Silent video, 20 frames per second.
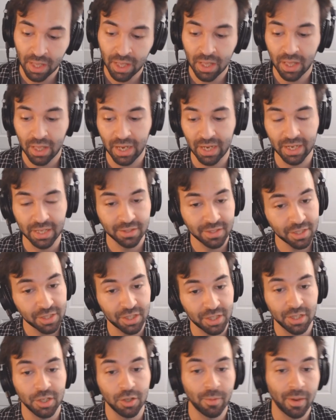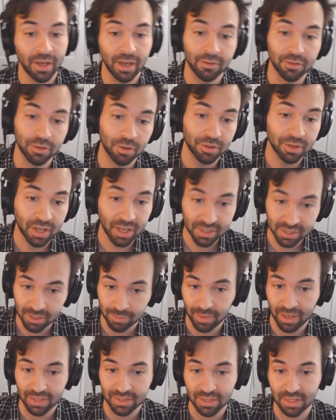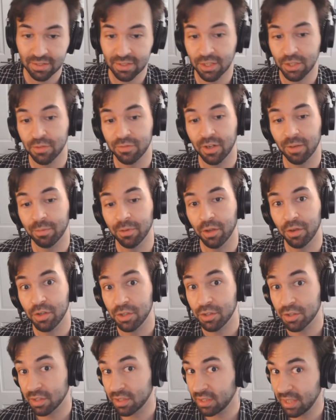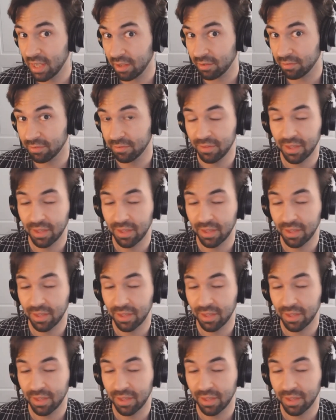In addition, you may have your own custom assets that you've uploaded yourself that